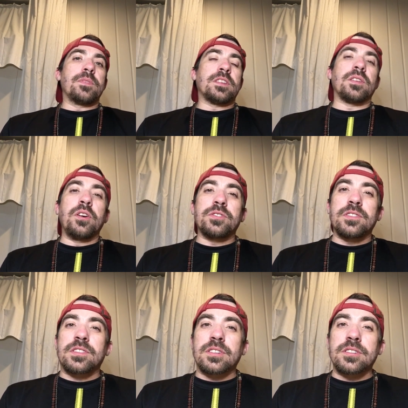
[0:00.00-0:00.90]
So those
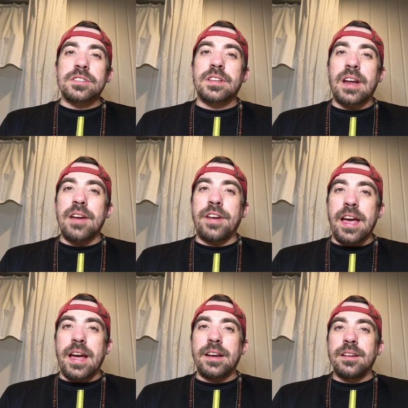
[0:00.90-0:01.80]
are the surgeries that I've
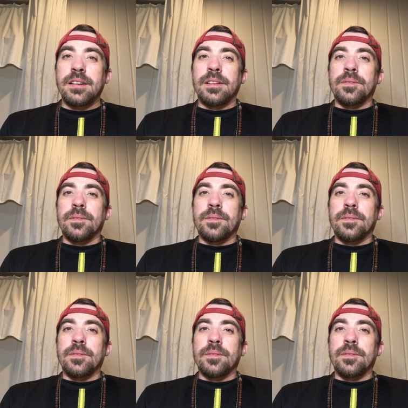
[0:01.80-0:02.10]
had.